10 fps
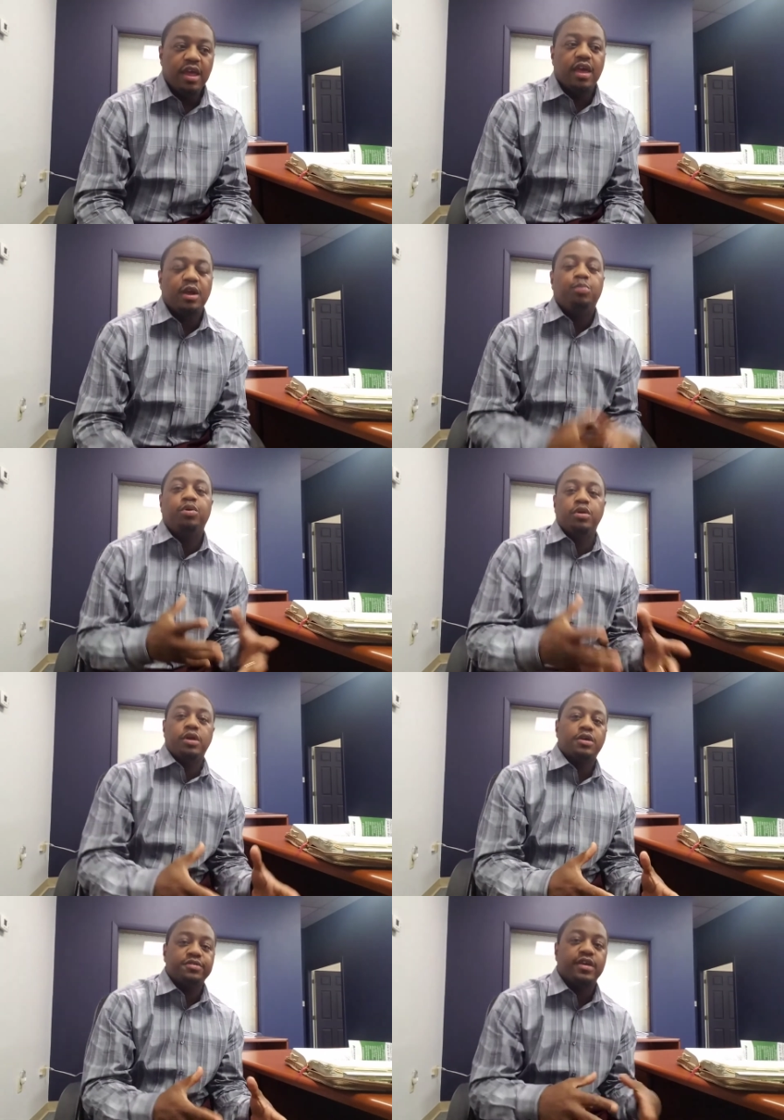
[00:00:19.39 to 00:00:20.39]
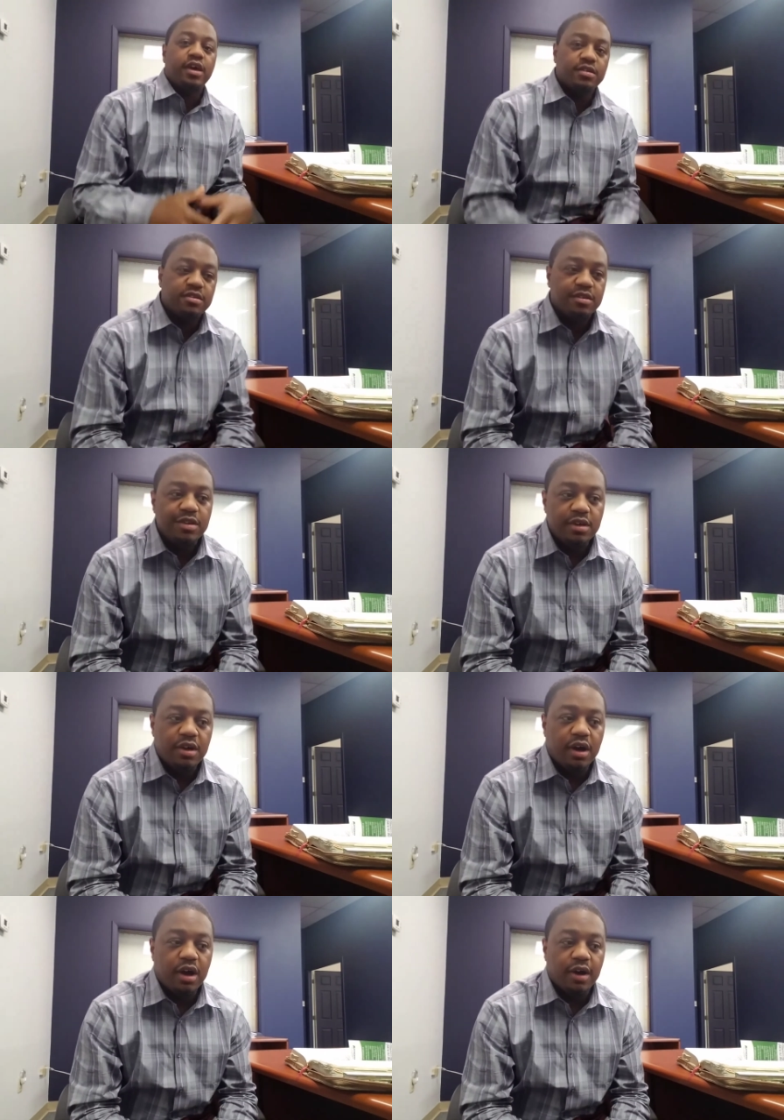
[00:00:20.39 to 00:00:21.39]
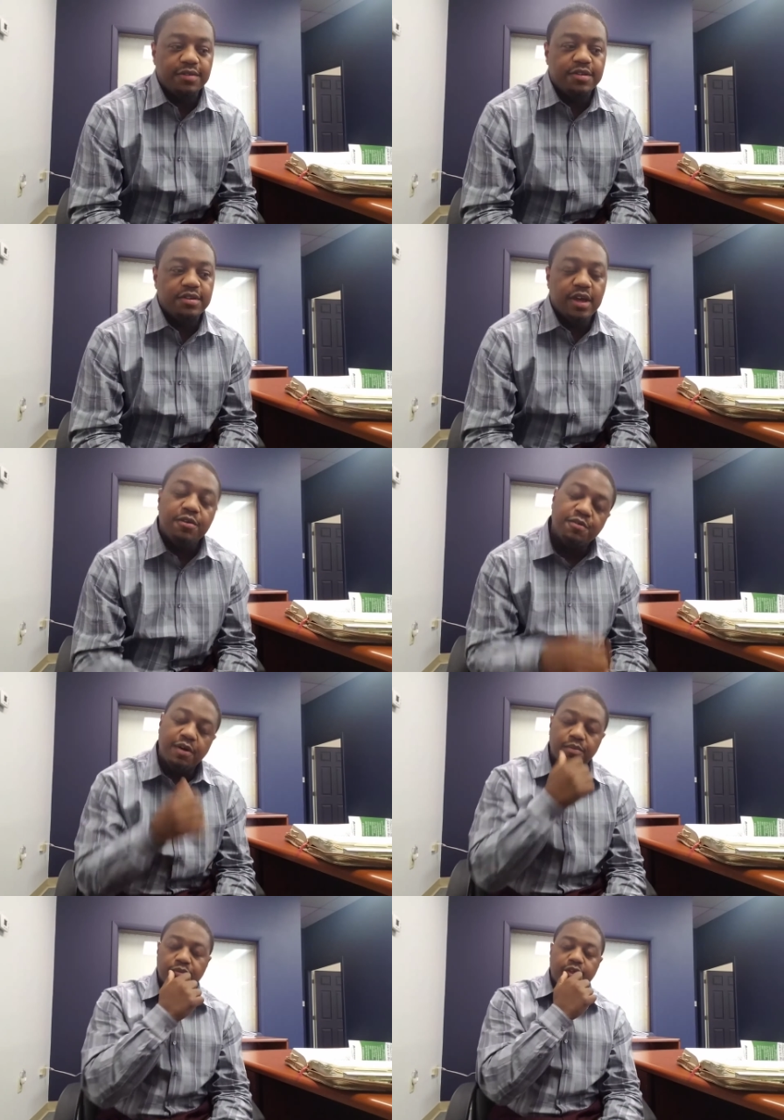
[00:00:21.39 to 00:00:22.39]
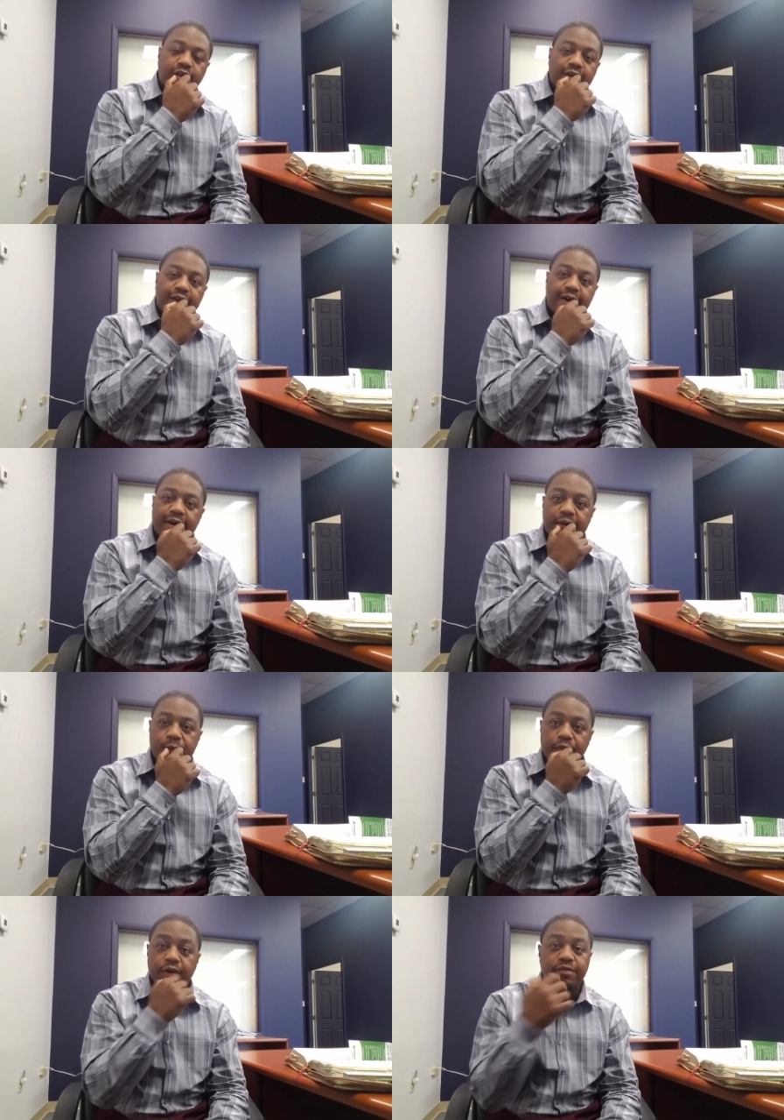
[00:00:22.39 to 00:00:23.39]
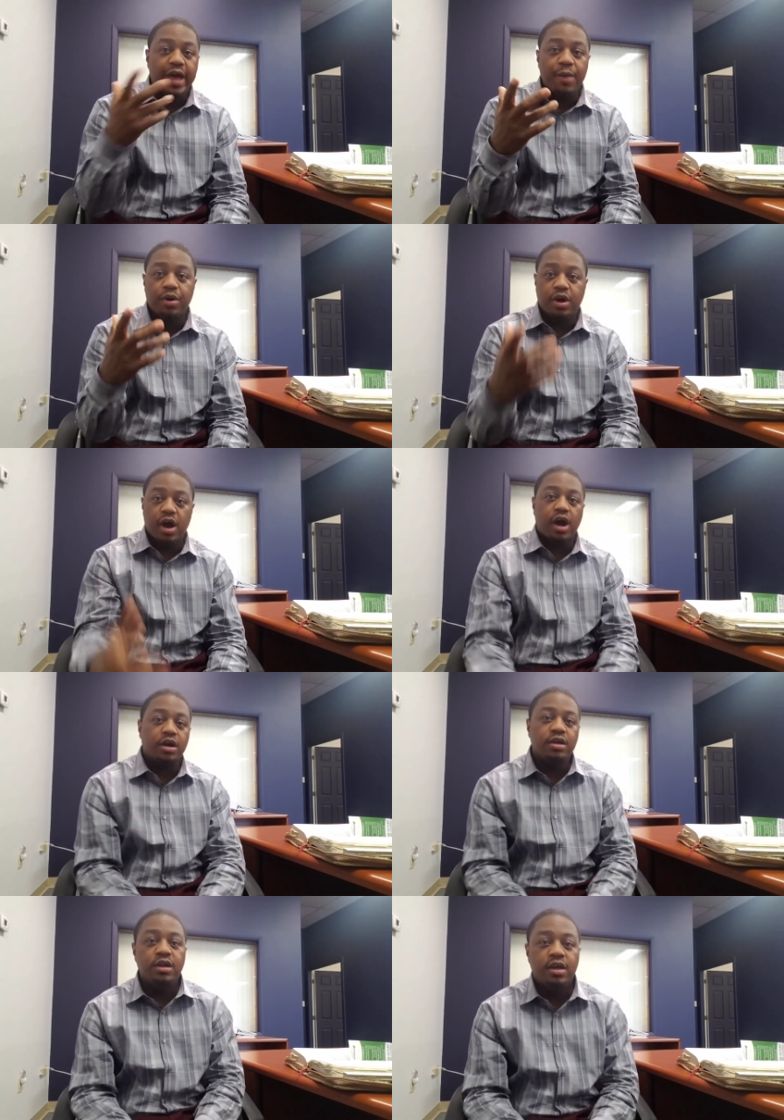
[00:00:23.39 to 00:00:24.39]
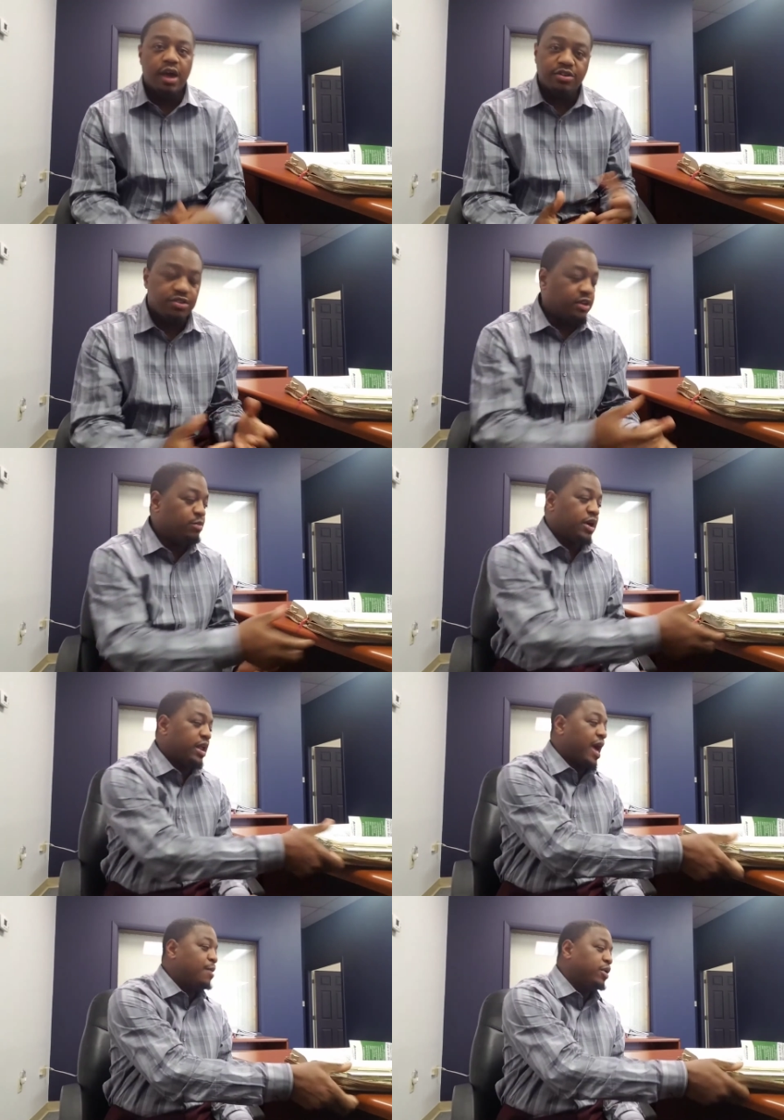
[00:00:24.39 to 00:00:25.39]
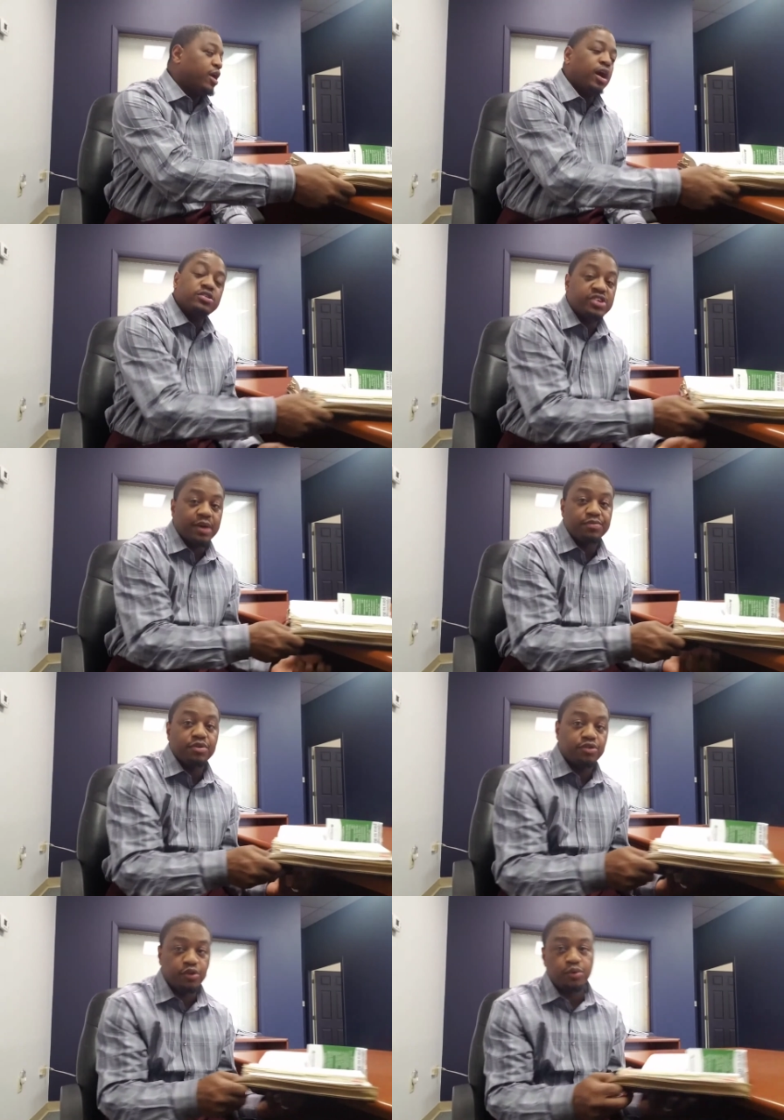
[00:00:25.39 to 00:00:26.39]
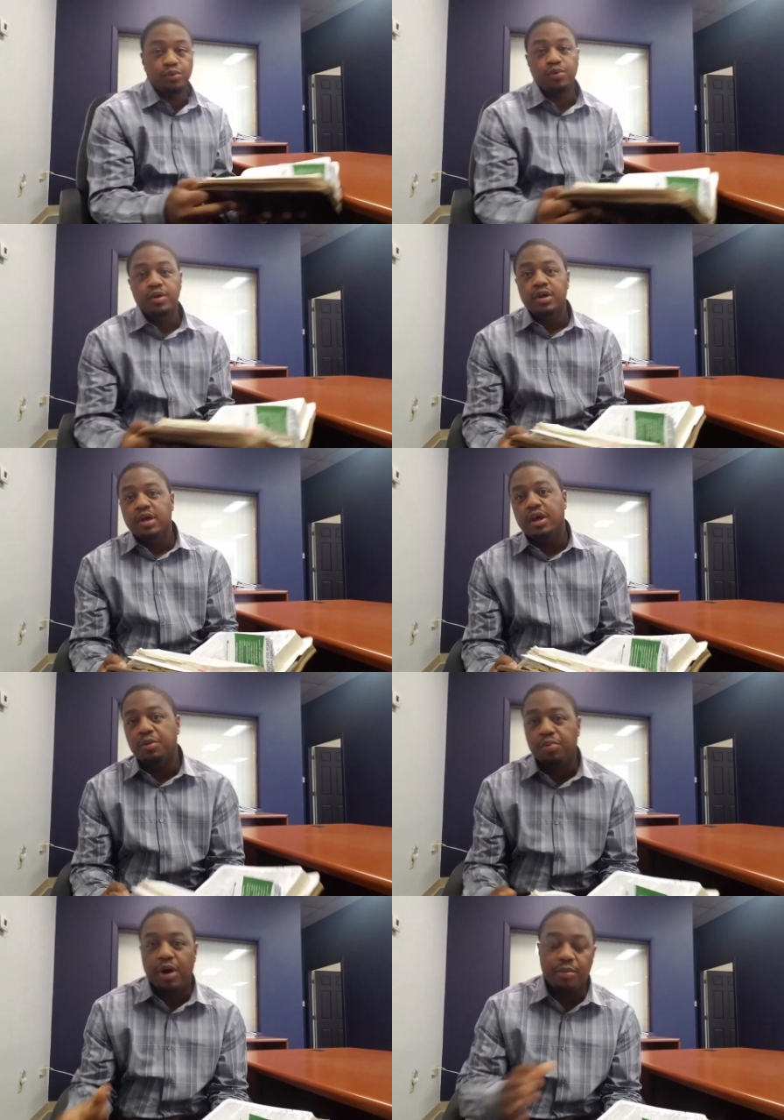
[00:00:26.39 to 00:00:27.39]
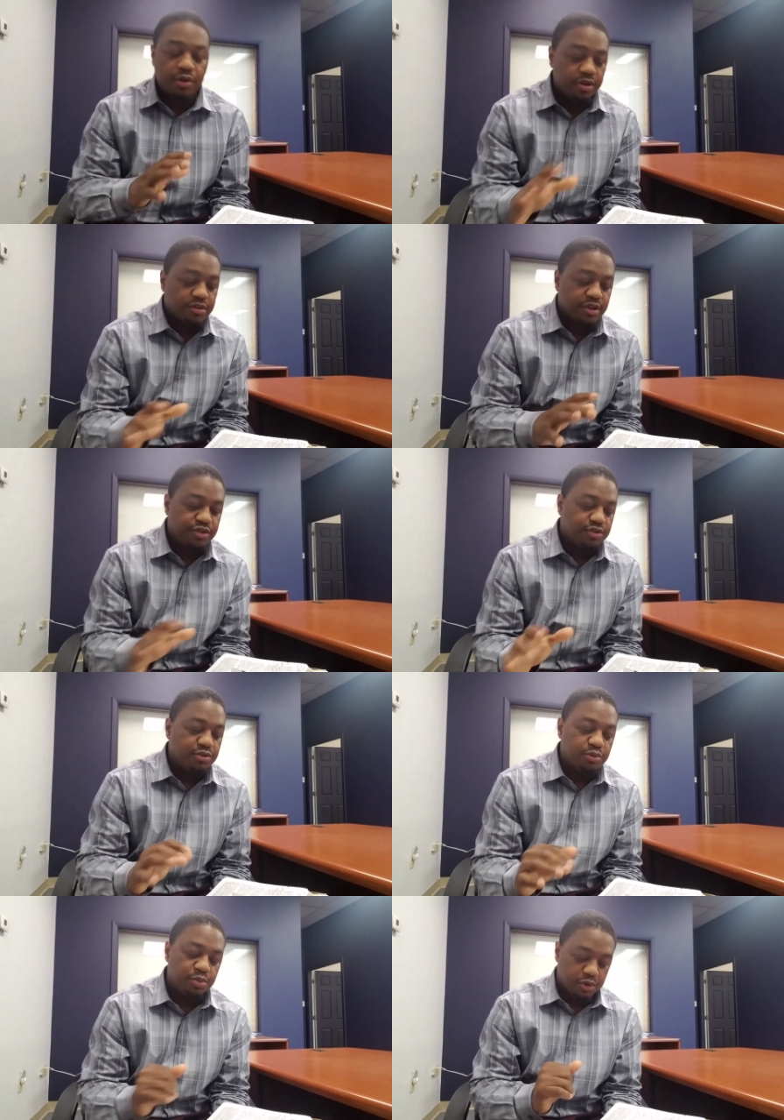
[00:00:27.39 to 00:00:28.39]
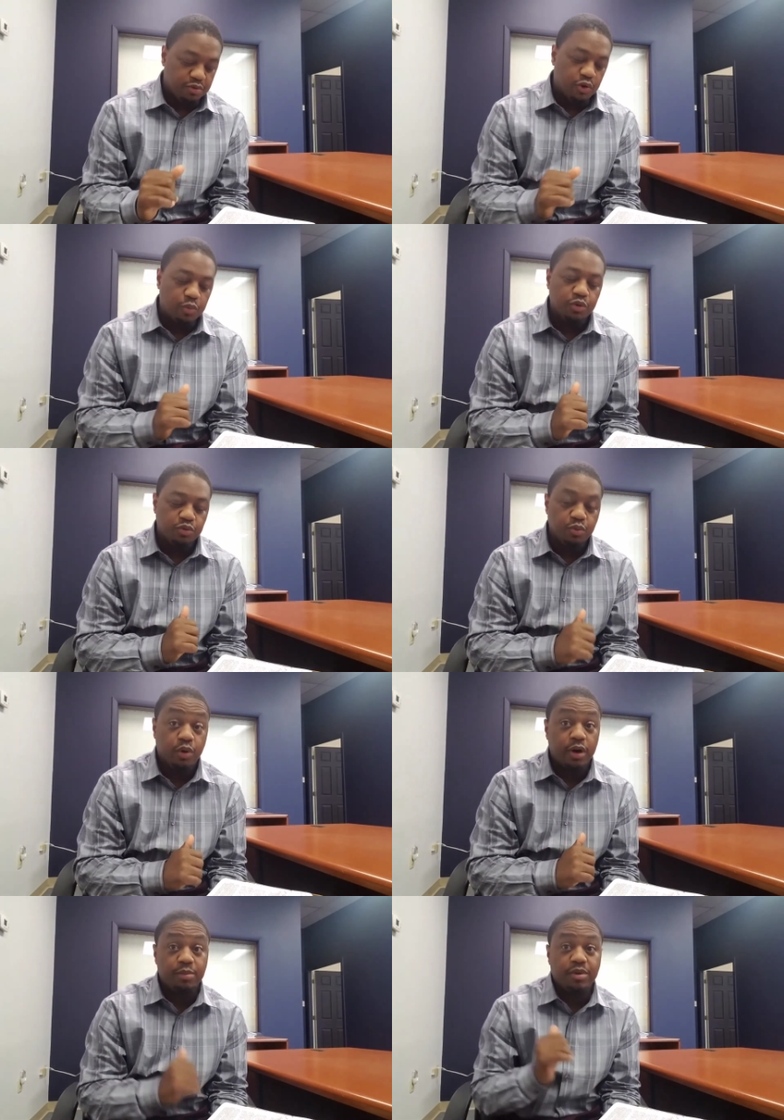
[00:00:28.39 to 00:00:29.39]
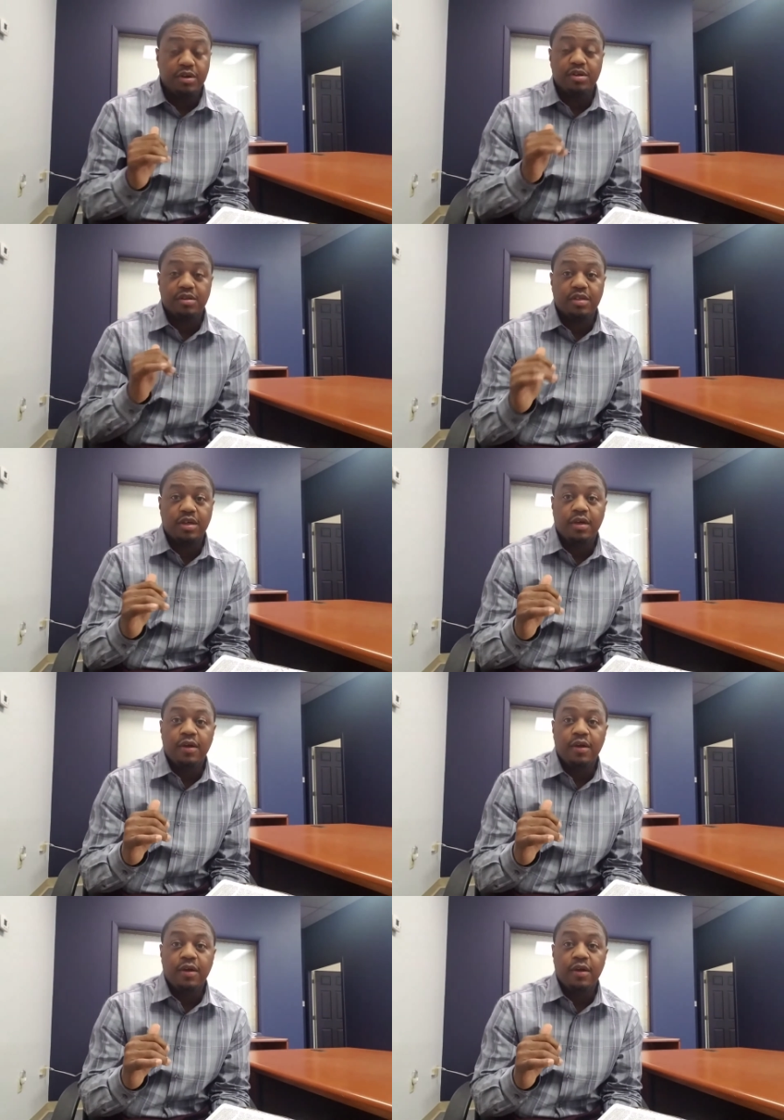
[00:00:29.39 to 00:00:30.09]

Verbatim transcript: And I'm pulling out texts uh, today from the uh, book of Habakkuk, actually coming out of Habakkuk chapter 2. And I'm probably going to touch a little bit of Romans 1 because I think